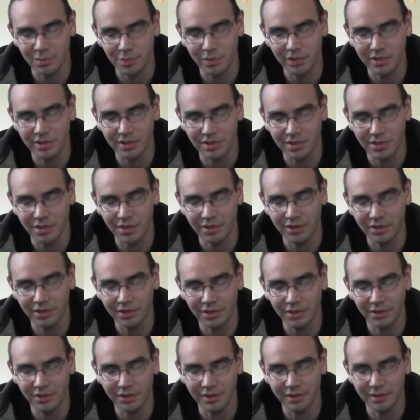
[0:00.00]
one solid
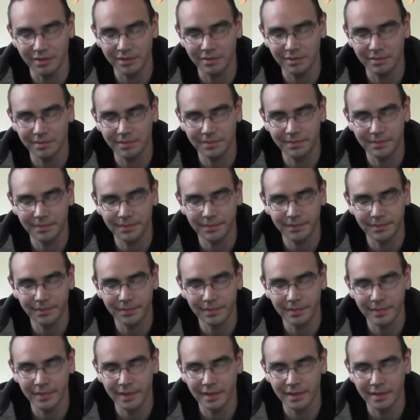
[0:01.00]
unit.
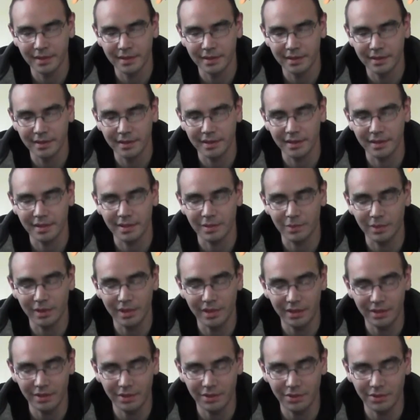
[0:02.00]
And then
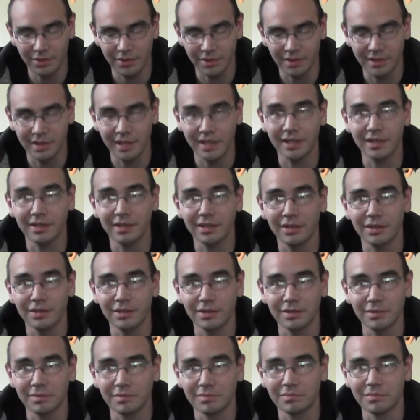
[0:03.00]
away you go. You can take
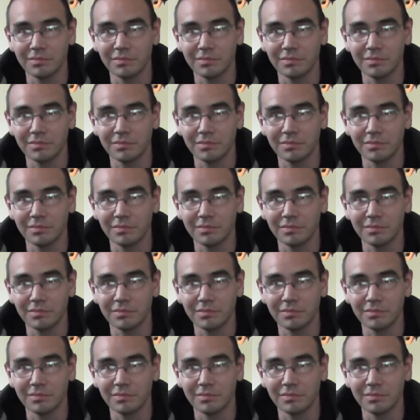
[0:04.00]
another